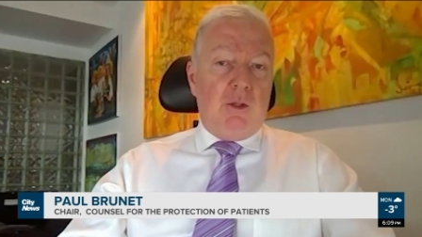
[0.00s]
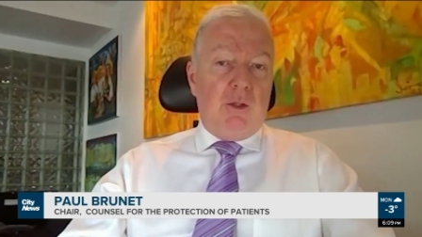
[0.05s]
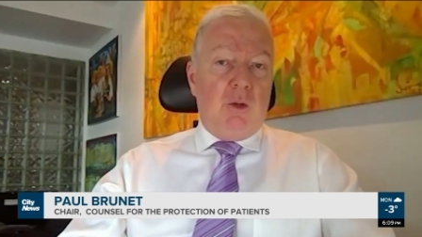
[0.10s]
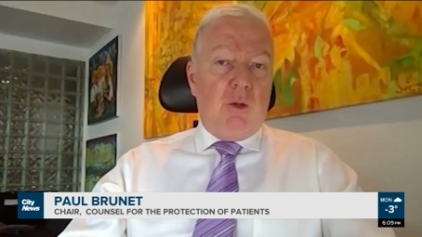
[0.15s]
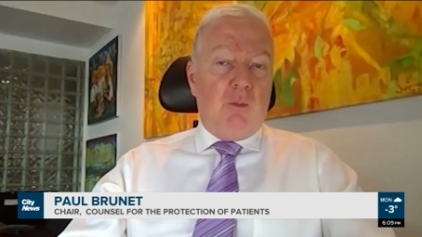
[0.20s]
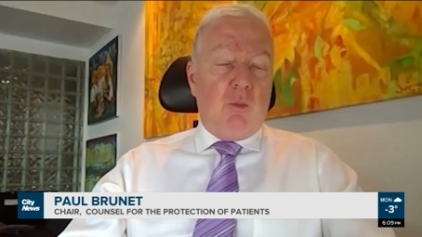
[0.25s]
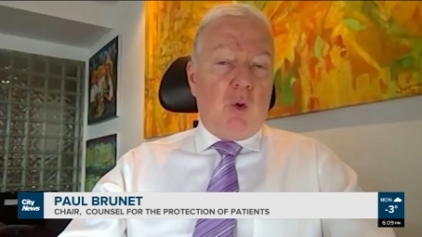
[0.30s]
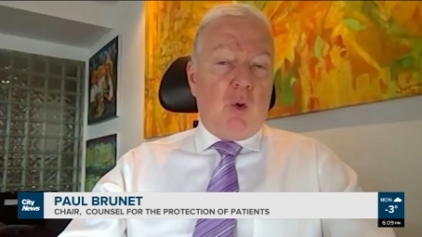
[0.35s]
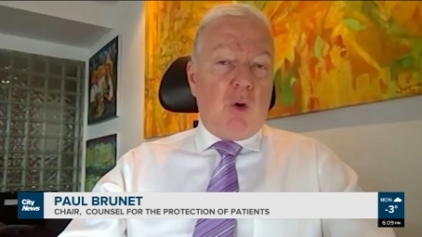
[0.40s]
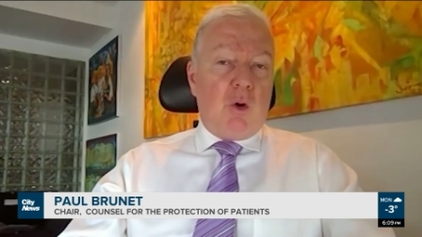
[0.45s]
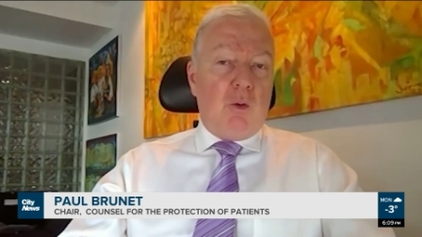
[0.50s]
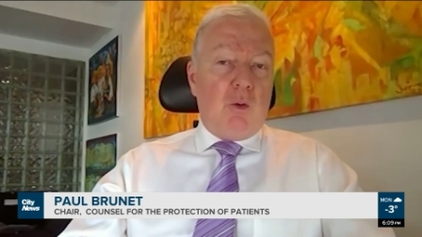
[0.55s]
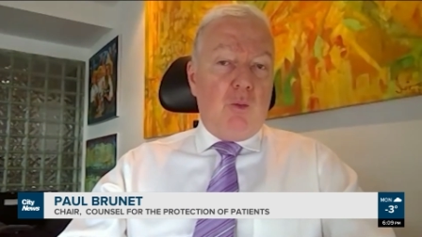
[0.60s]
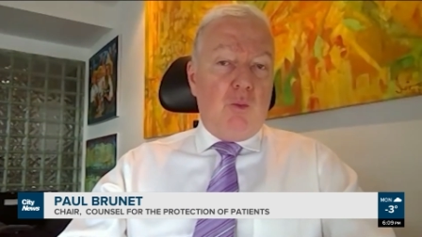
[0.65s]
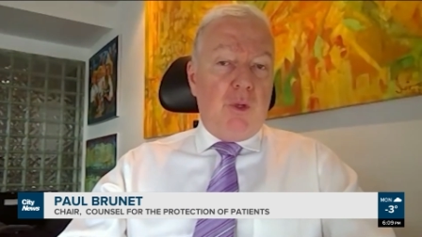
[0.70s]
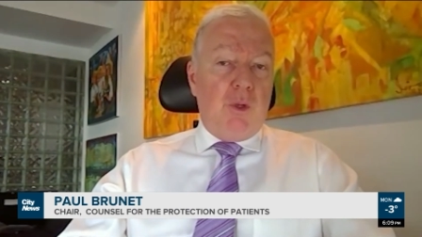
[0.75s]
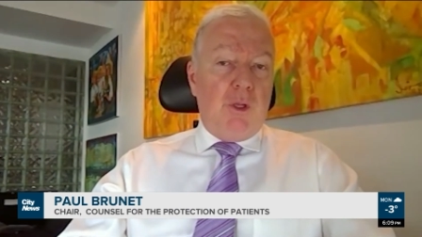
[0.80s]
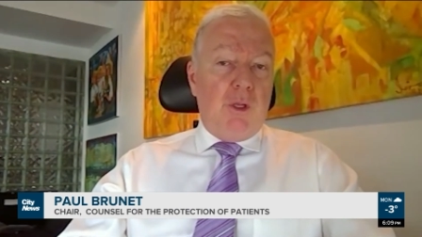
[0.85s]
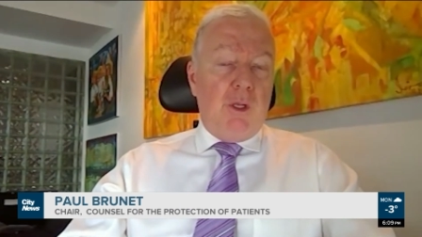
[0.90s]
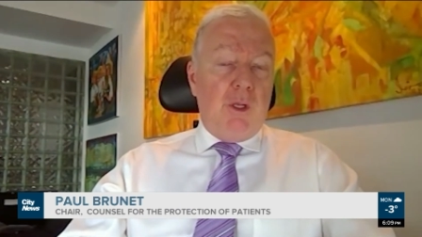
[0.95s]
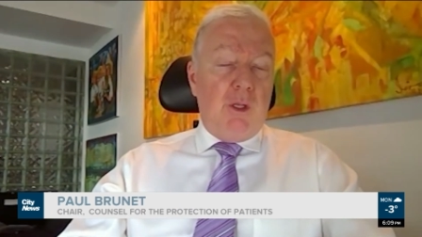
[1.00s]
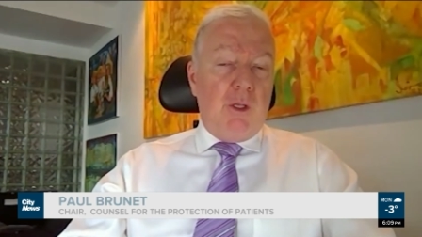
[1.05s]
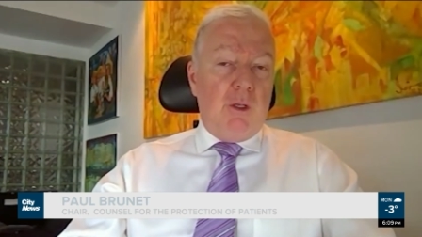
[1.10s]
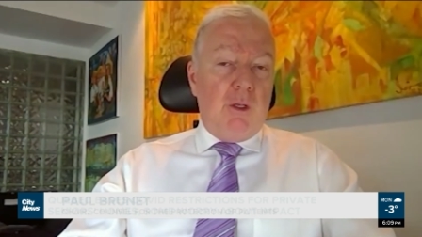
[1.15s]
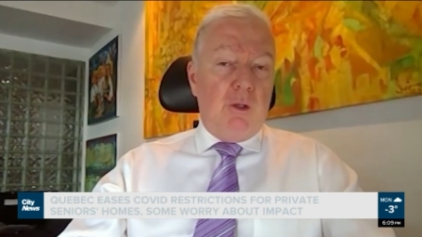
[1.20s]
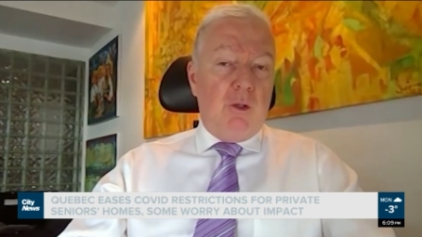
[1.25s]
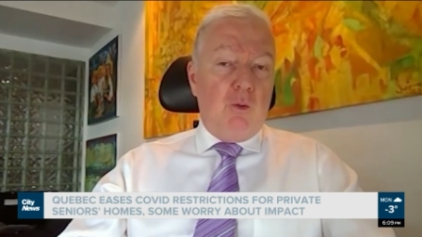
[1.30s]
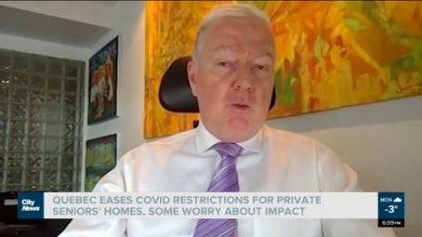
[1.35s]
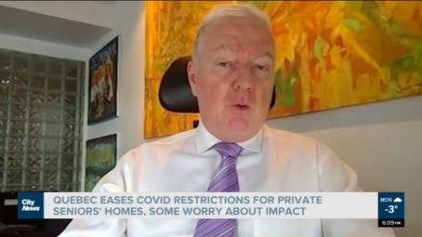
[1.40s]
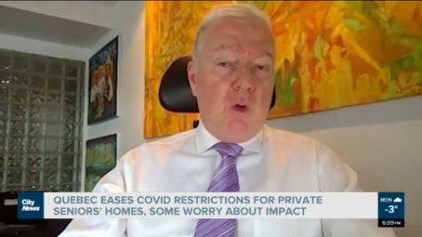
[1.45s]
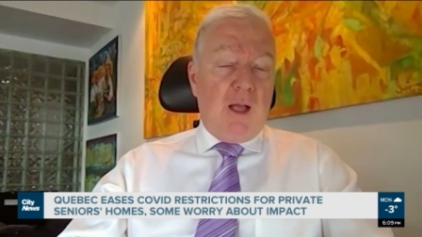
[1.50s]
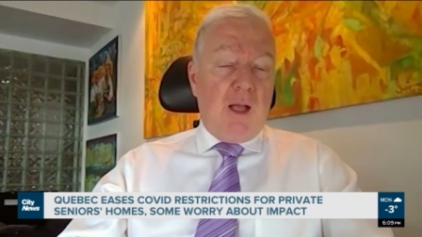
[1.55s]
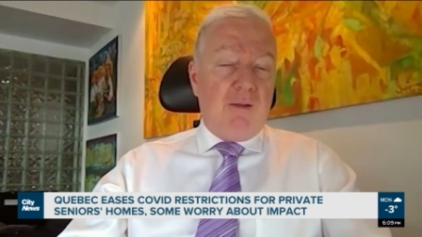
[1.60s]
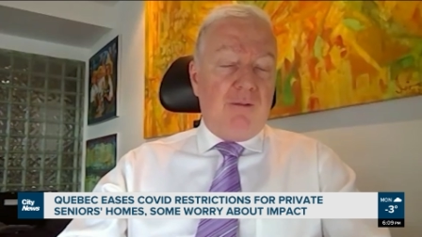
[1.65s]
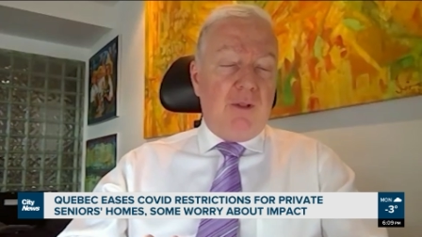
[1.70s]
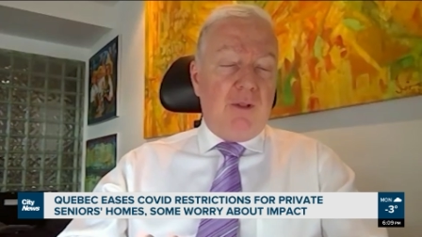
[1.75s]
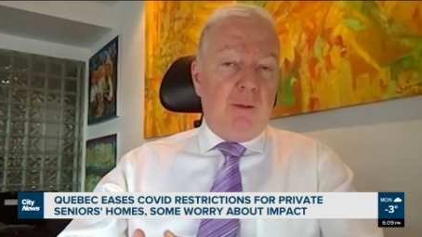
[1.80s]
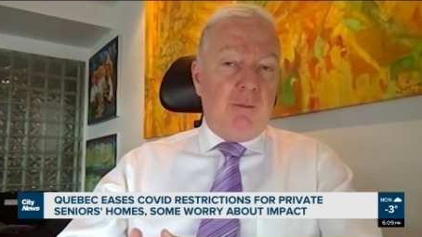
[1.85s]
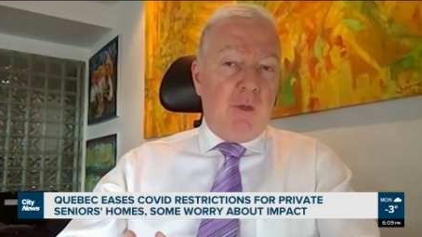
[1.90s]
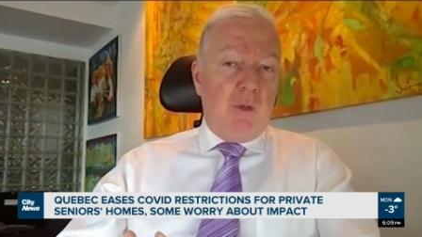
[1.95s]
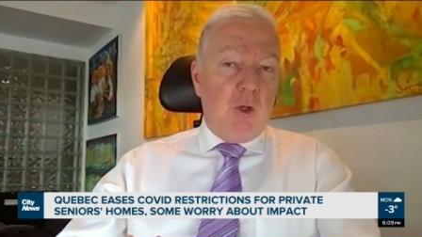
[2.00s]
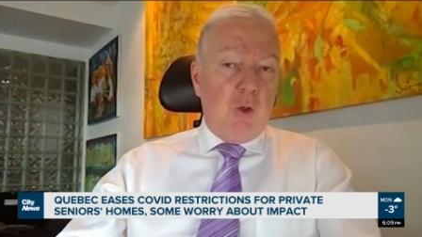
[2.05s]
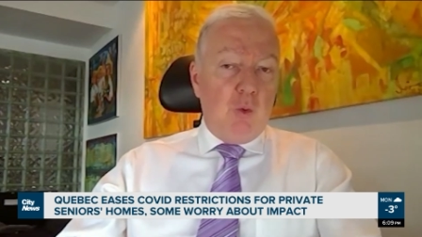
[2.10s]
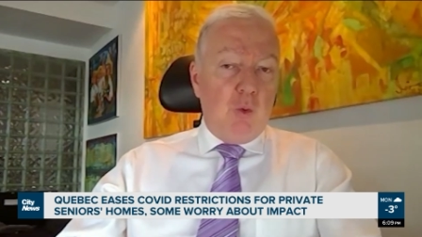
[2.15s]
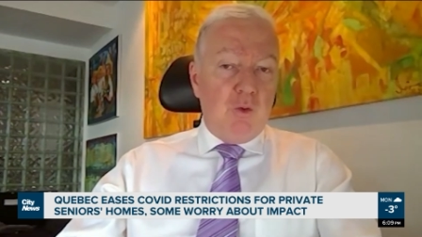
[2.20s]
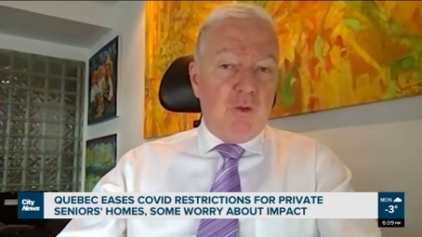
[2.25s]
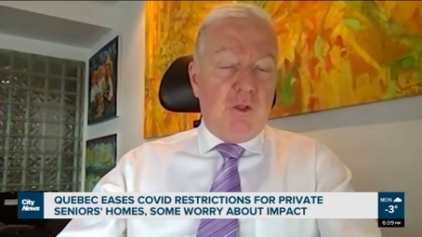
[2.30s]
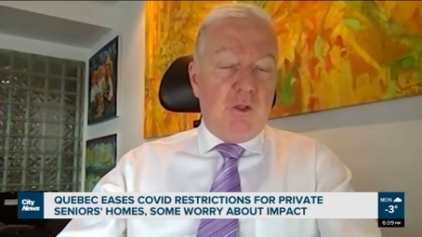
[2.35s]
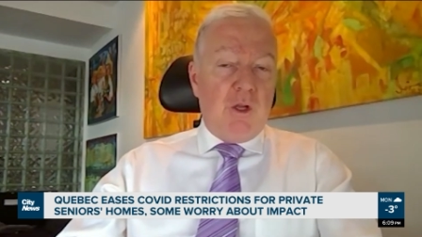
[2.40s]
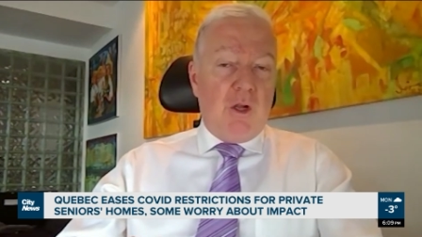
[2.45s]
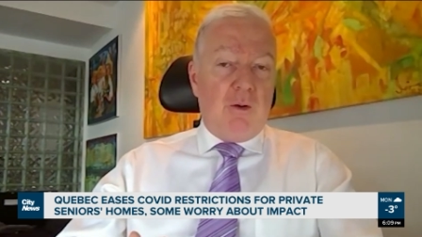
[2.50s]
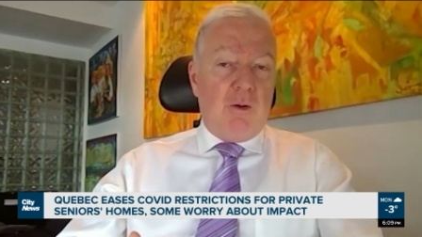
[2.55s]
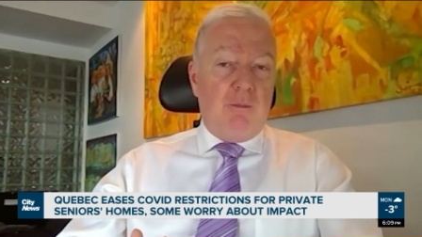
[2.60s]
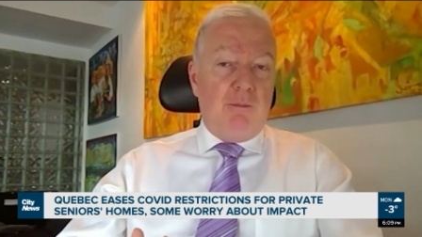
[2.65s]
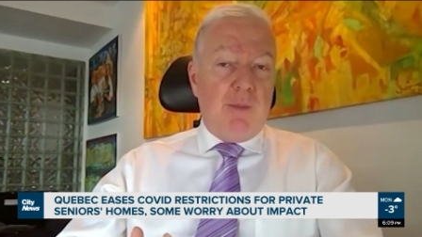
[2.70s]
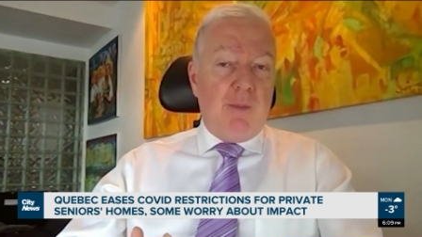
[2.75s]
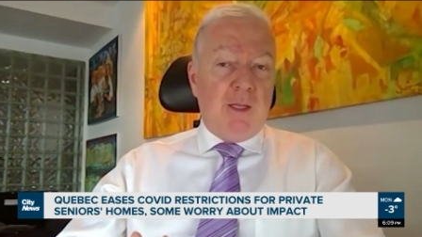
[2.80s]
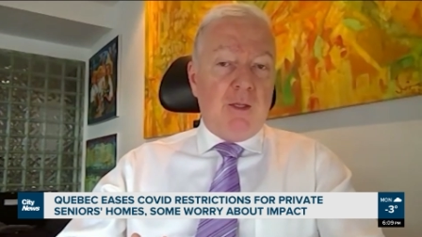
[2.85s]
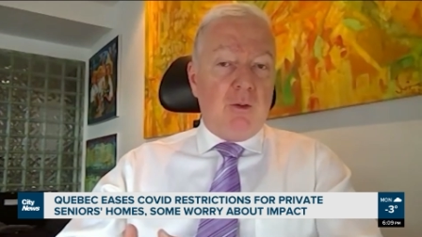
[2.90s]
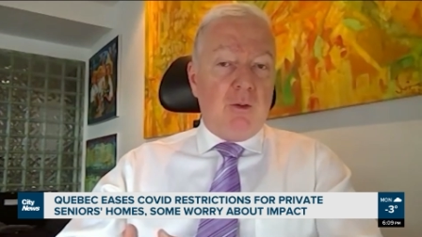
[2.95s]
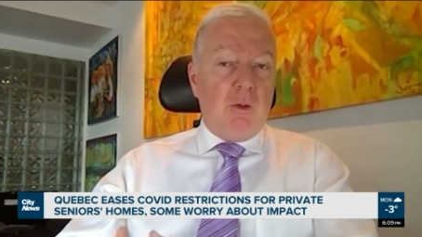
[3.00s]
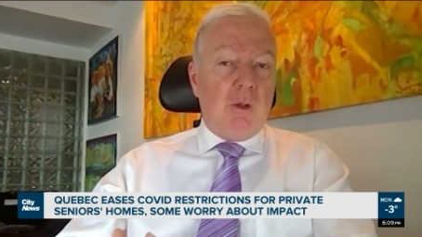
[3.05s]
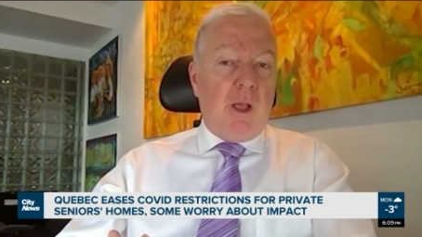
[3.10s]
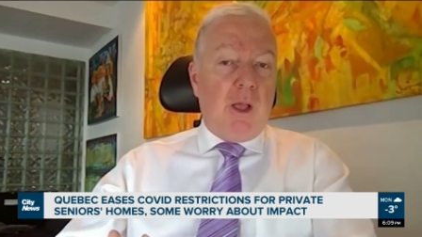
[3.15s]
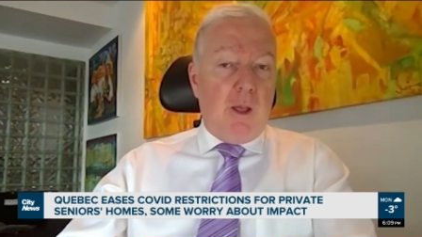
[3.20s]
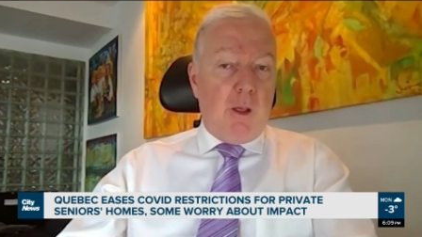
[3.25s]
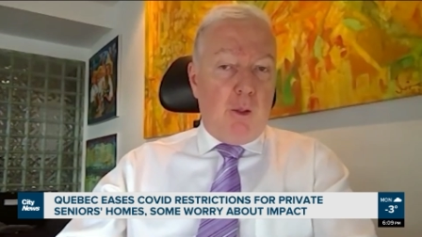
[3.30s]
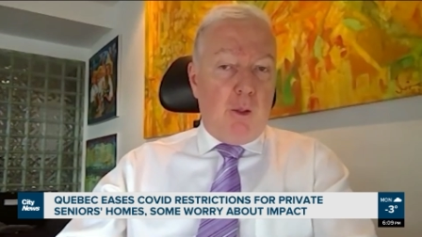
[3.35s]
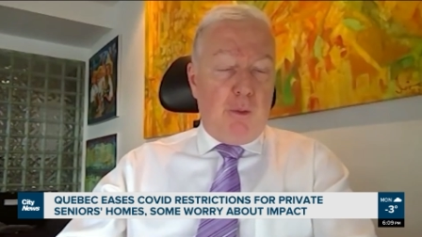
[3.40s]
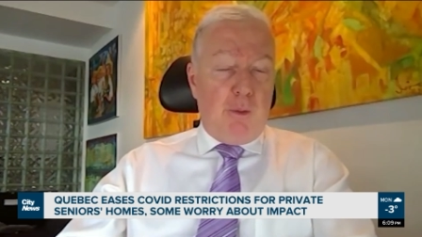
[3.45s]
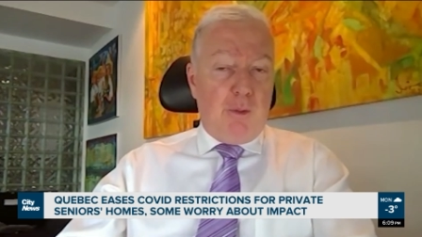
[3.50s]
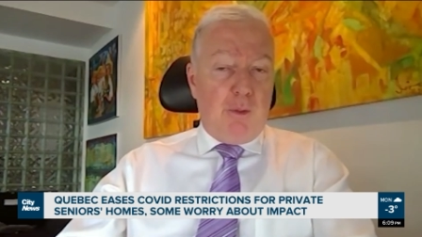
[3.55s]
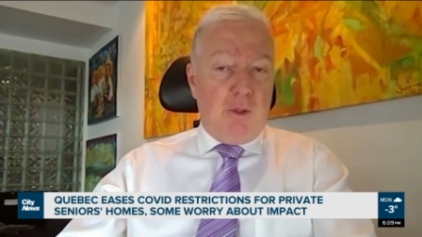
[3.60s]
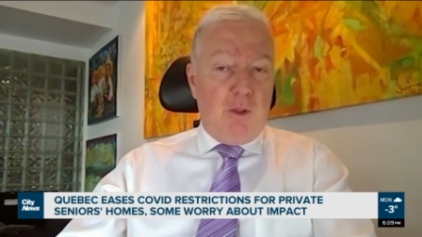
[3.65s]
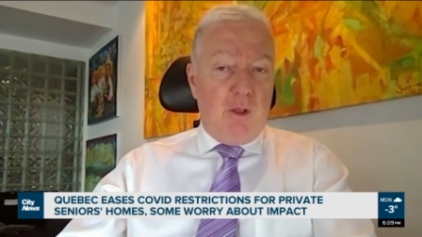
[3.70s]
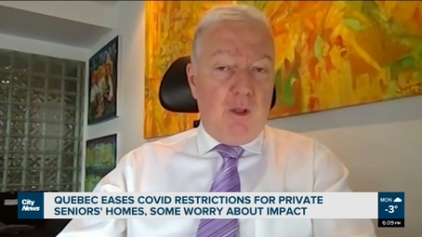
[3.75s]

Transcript: the more we lo- have them lose their mental health,